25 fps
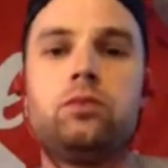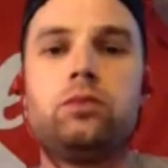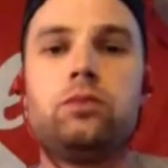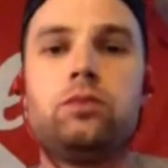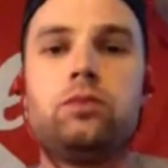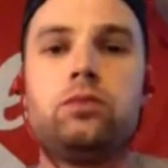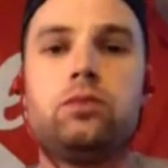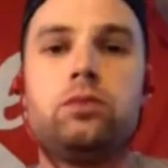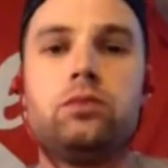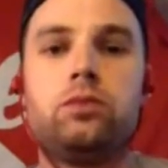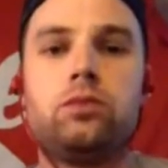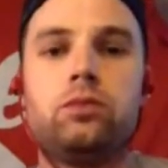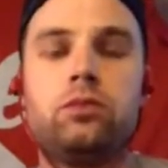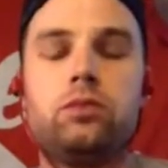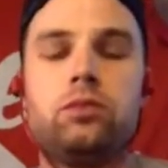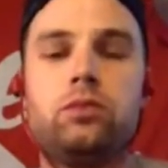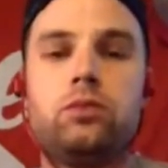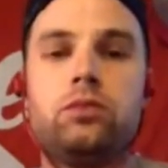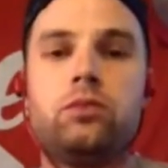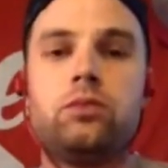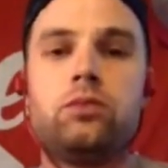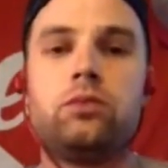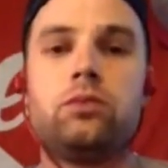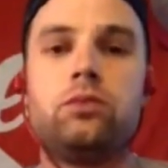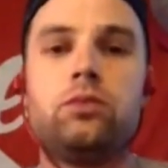
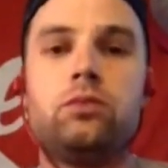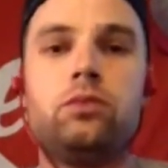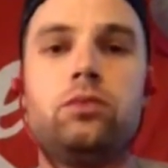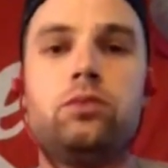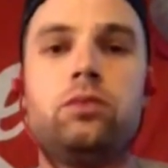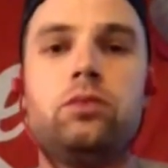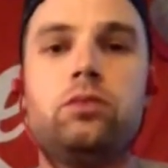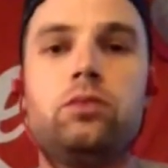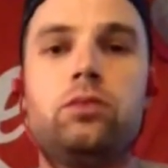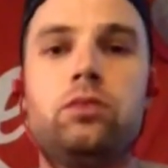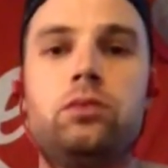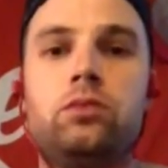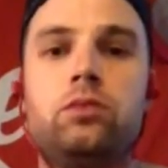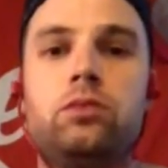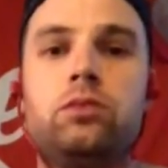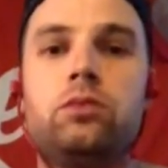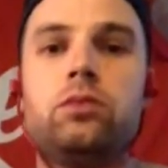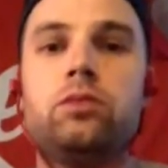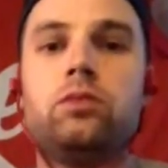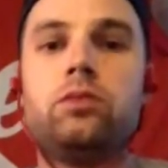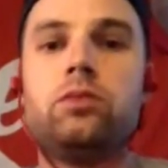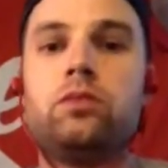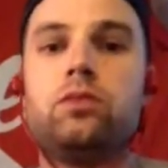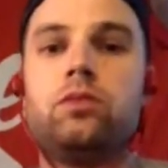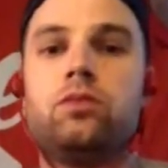
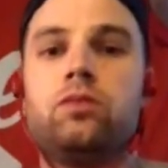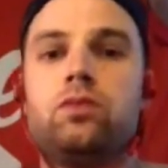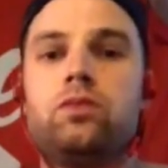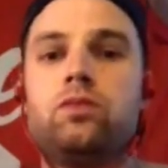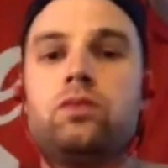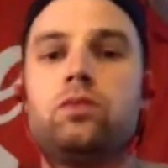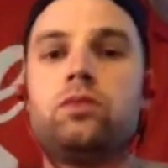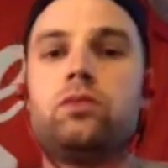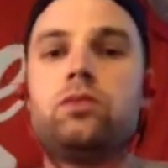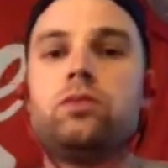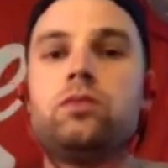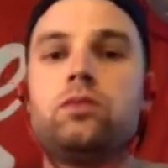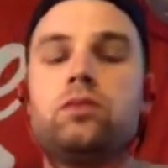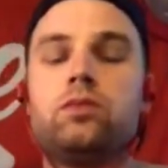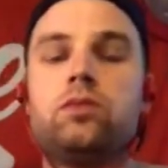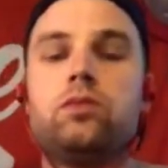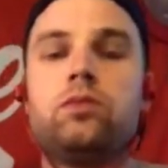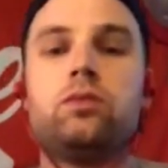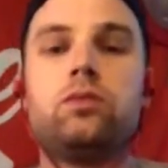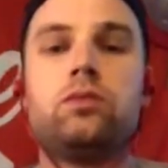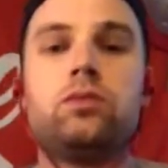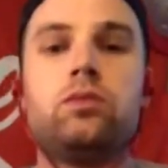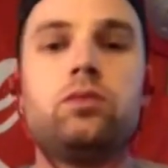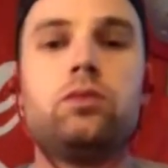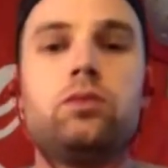
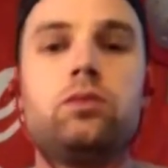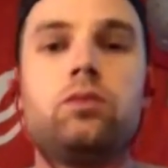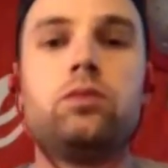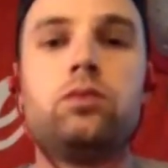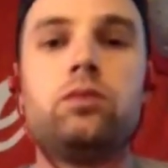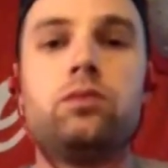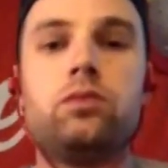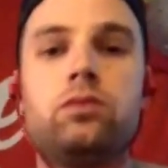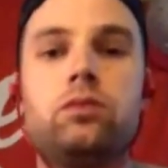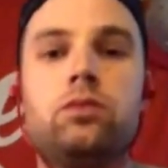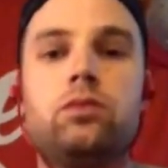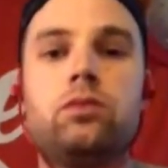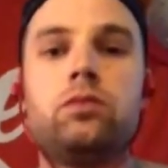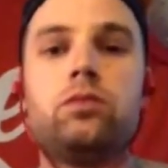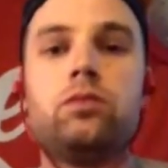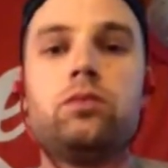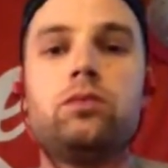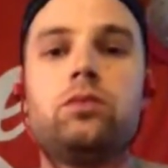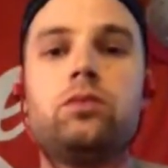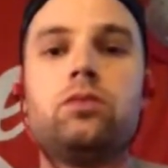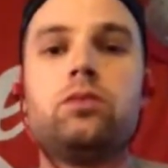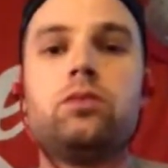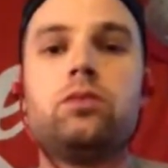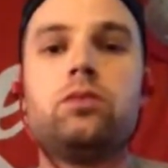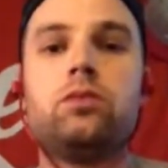
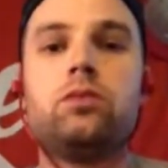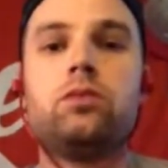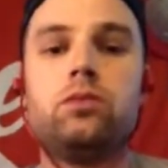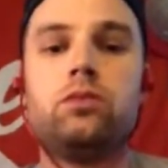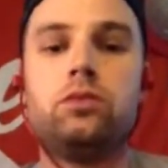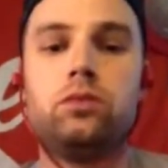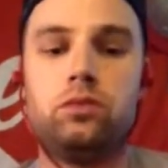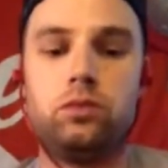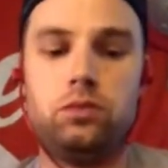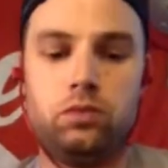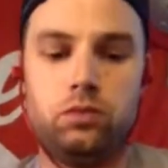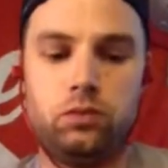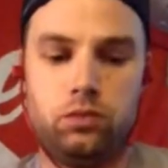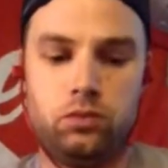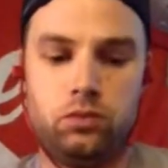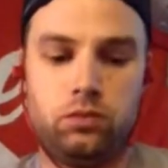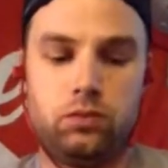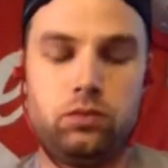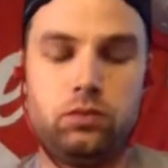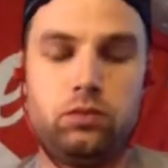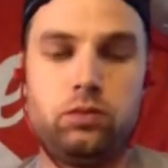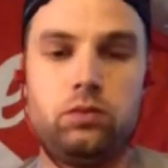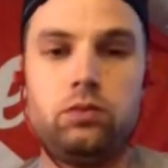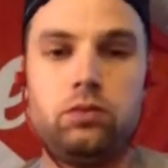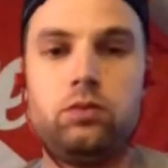
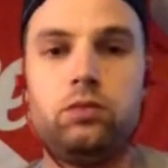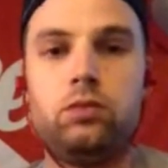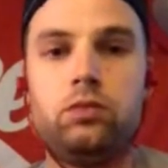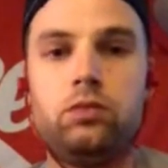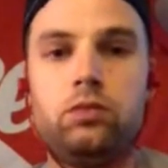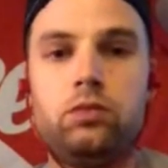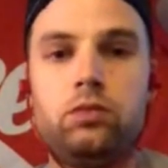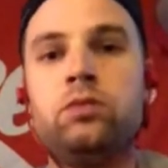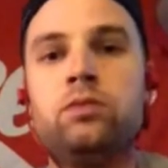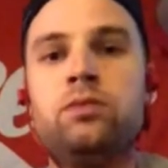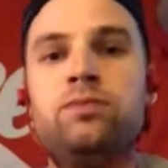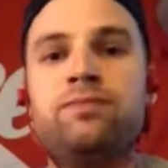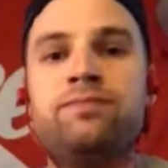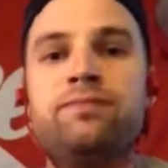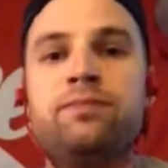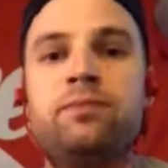The person shown says nothing.